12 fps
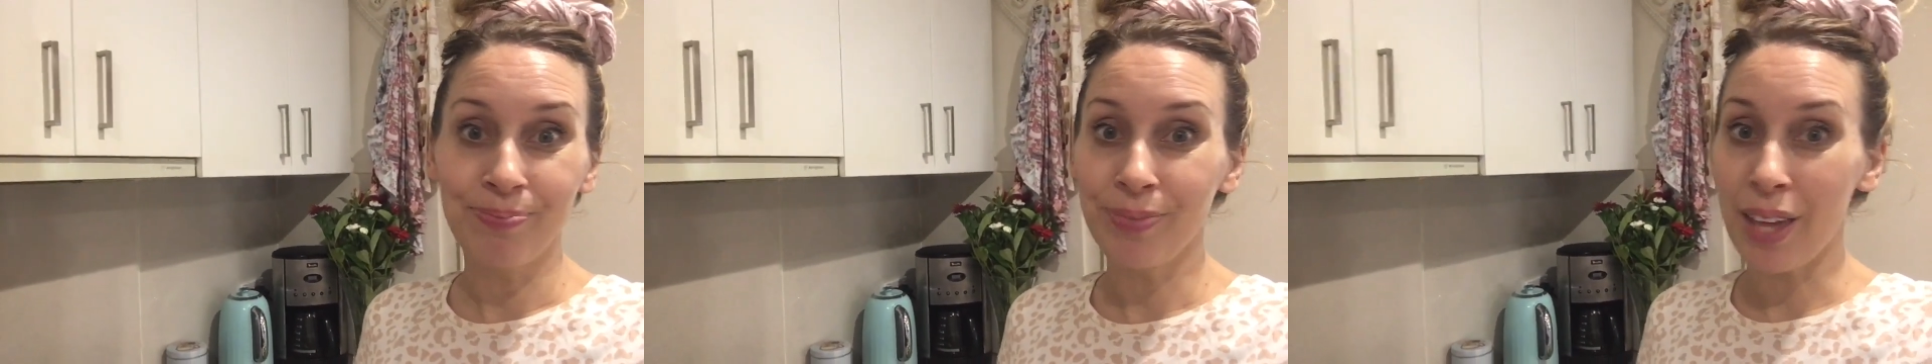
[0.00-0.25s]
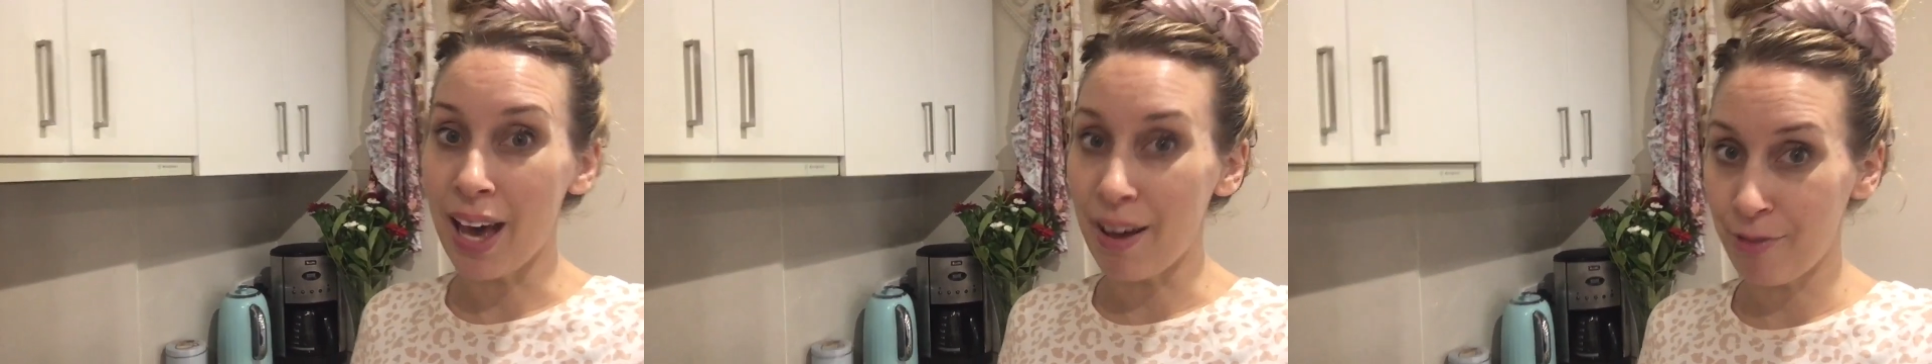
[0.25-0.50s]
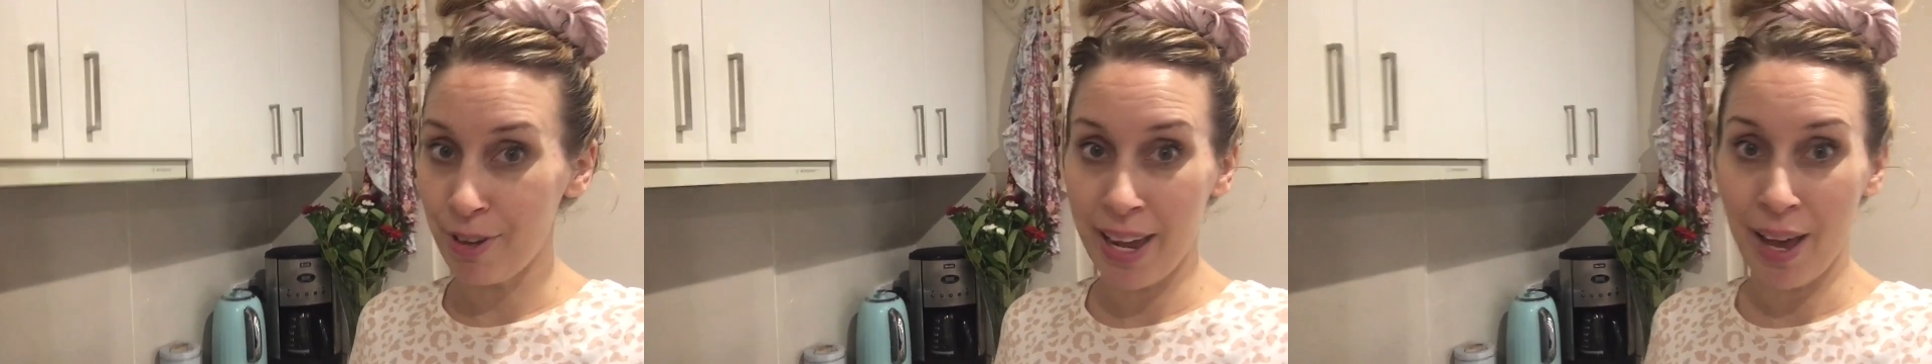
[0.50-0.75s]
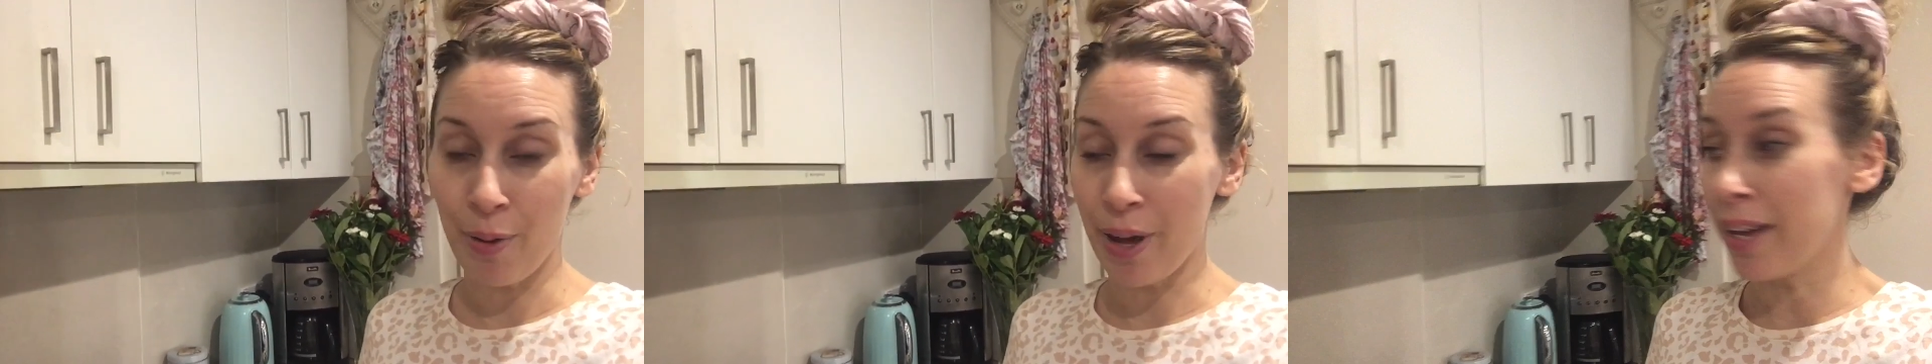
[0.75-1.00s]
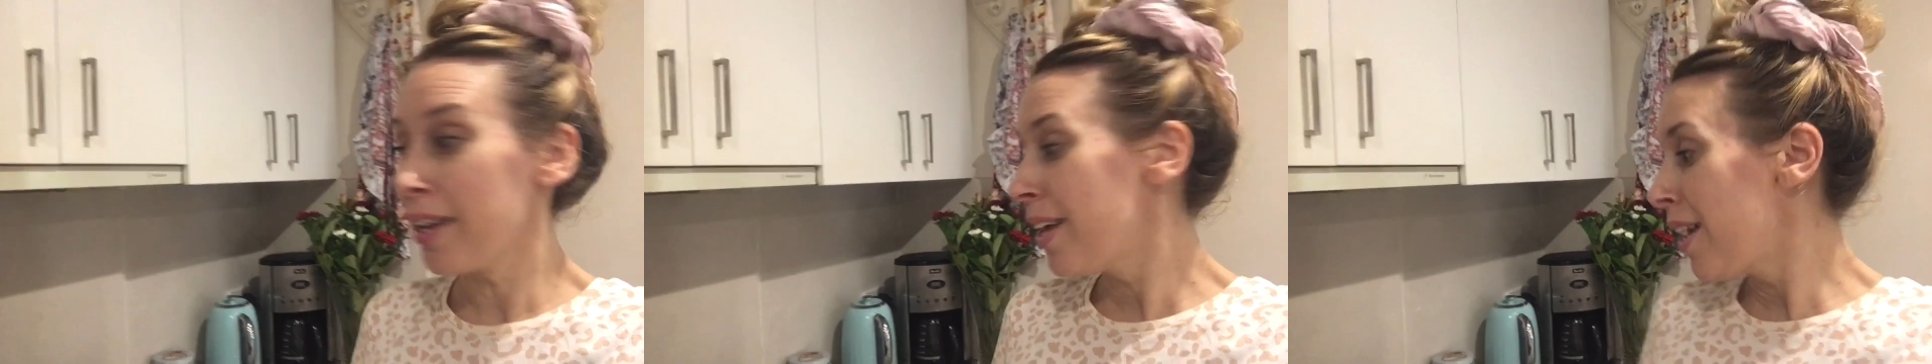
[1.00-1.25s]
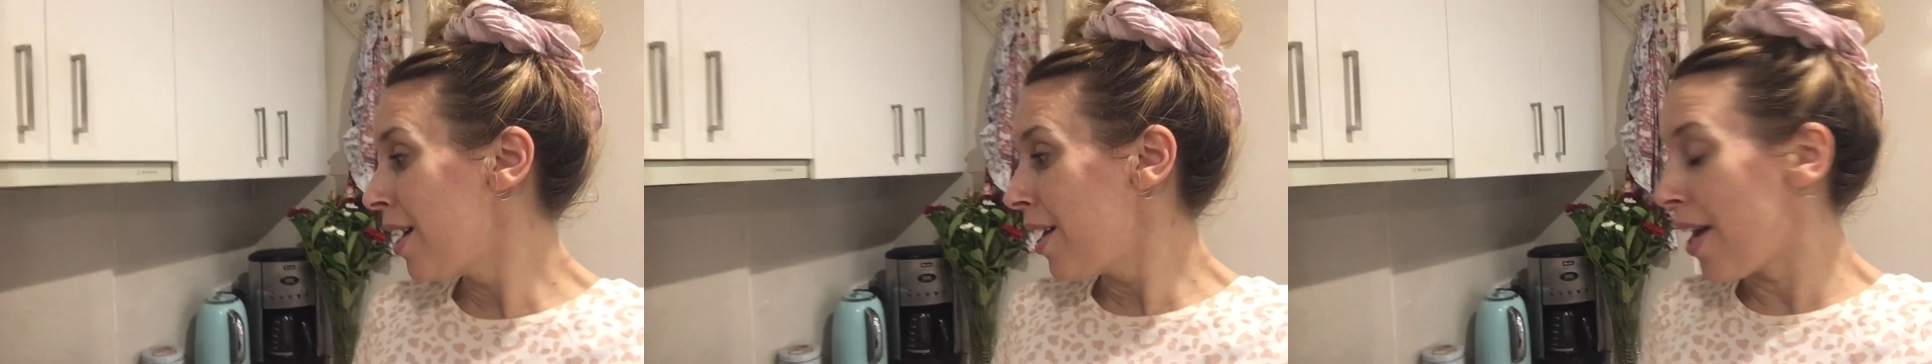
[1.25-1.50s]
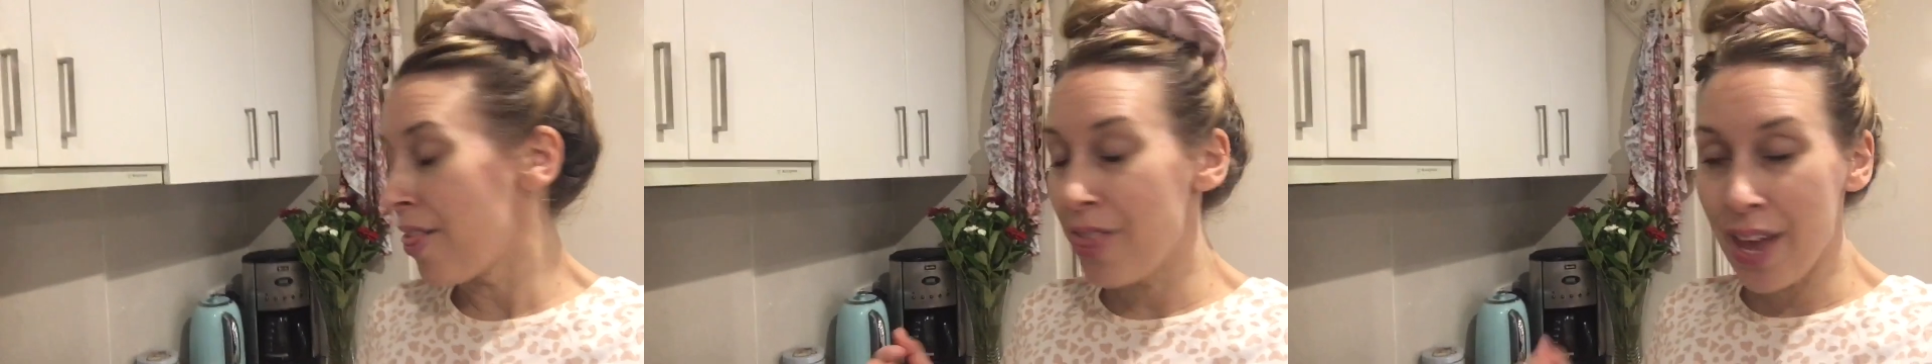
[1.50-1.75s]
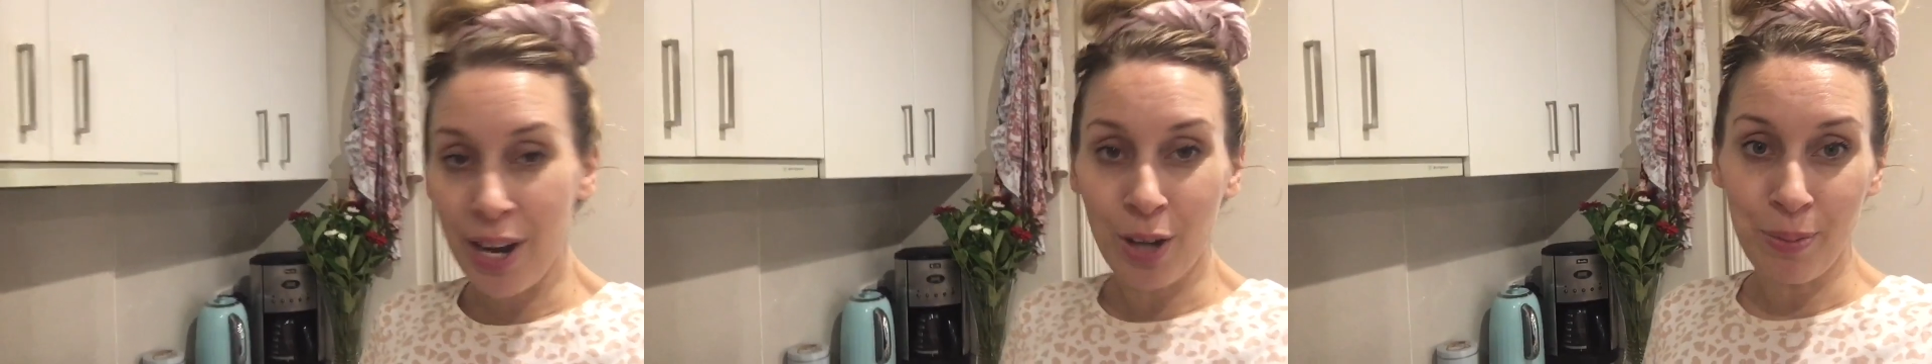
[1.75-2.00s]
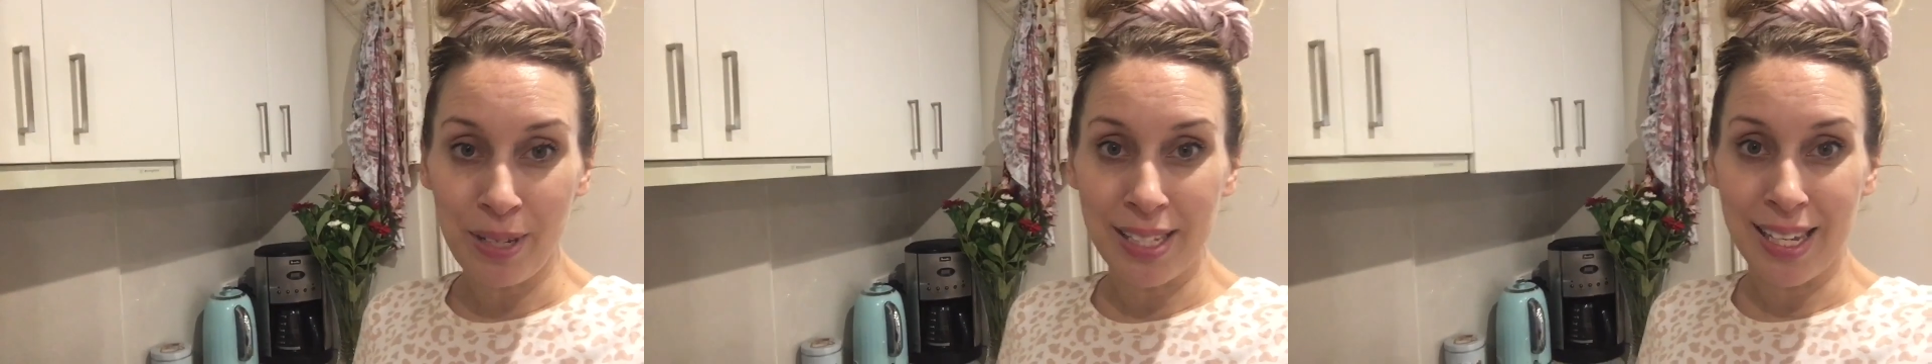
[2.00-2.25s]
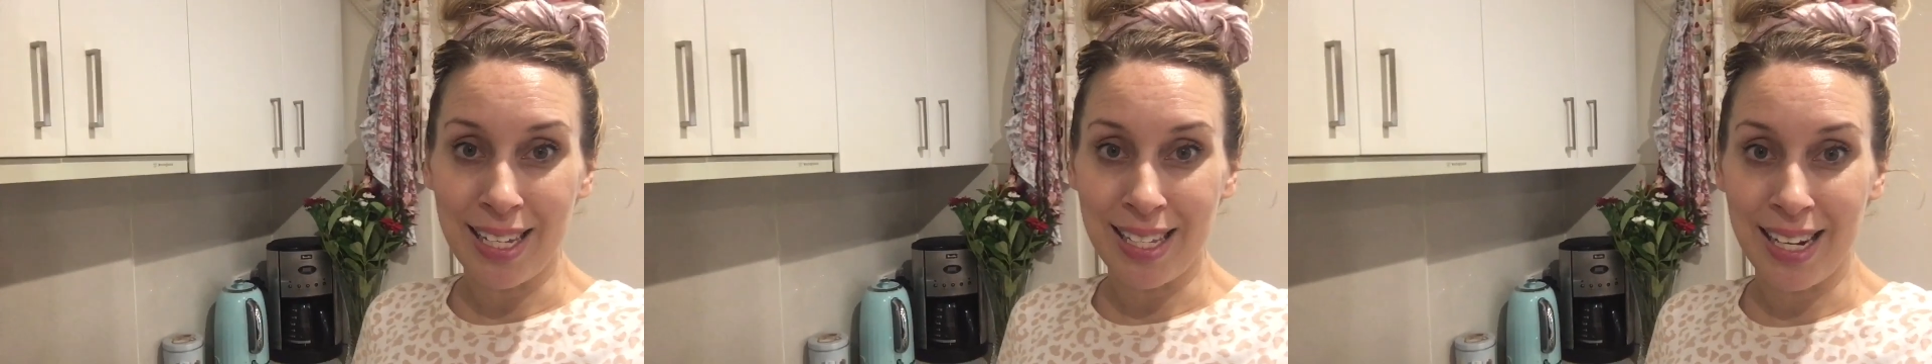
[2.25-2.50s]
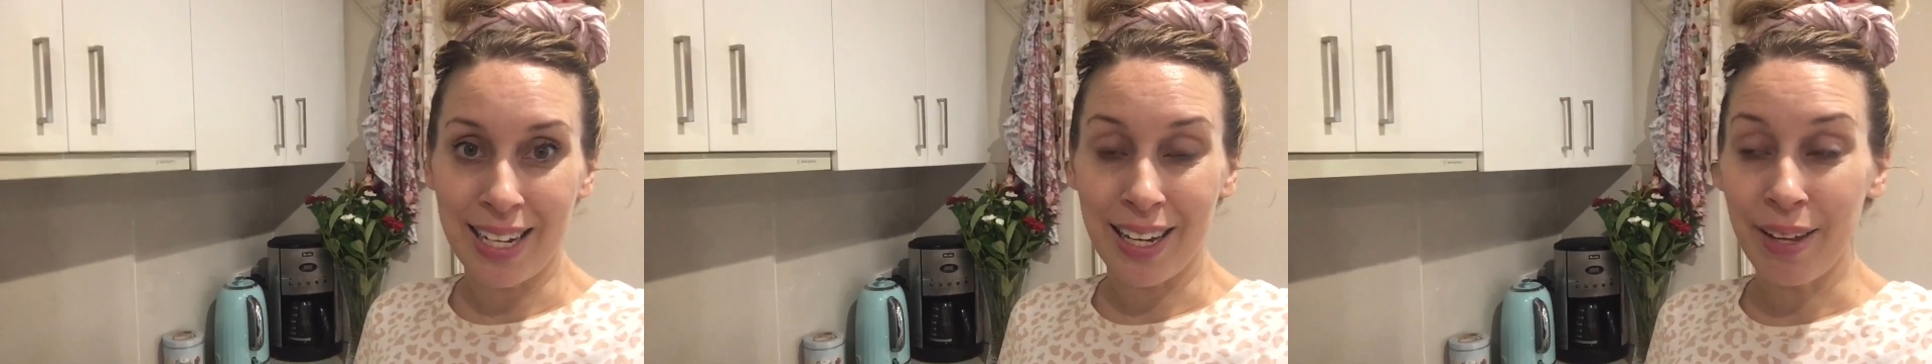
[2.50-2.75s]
half an hour, and then I'll be seasoning it.